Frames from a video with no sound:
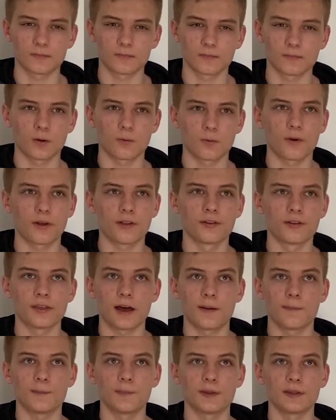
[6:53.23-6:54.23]
whether
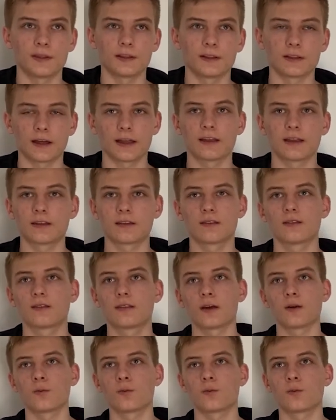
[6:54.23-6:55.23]
that be like they
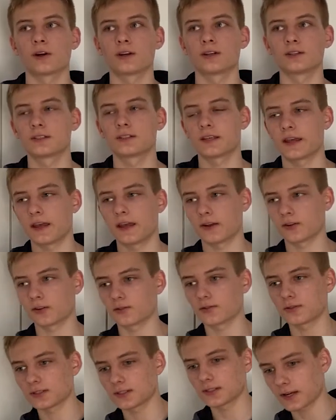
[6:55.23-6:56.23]
want to handle
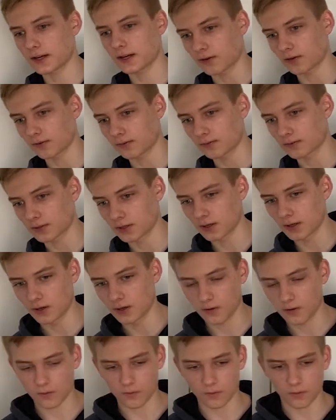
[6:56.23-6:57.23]
sound,
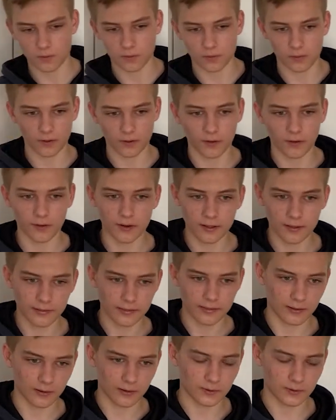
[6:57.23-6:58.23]
or
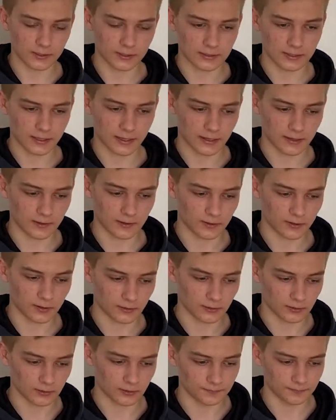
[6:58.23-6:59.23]
they want to
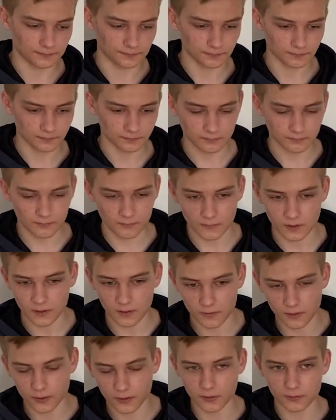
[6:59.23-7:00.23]
handle
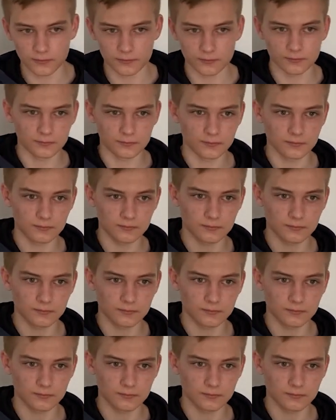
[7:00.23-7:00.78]
their own